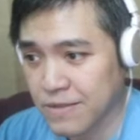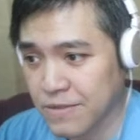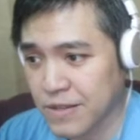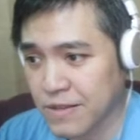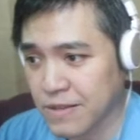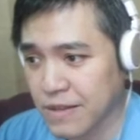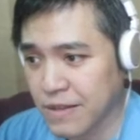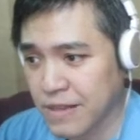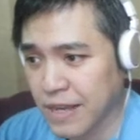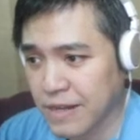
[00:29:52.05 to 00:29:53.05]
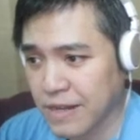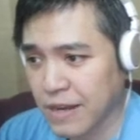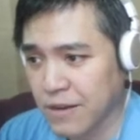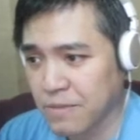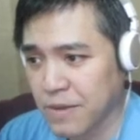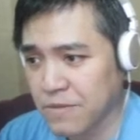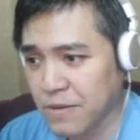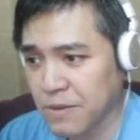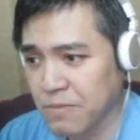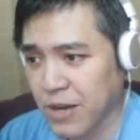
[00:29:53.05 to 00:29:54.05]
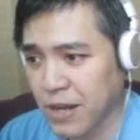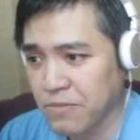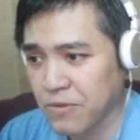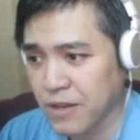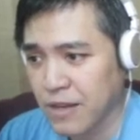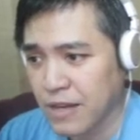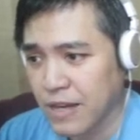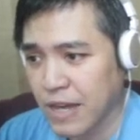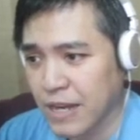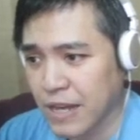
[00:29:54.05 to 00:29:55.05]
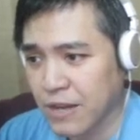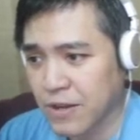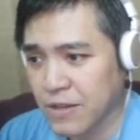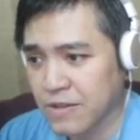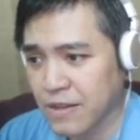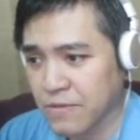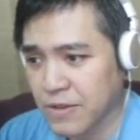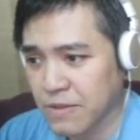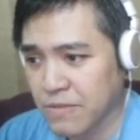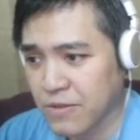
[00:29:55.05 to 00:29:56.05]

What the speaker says: creature take dead remains from the brine pool and decorate itself with them.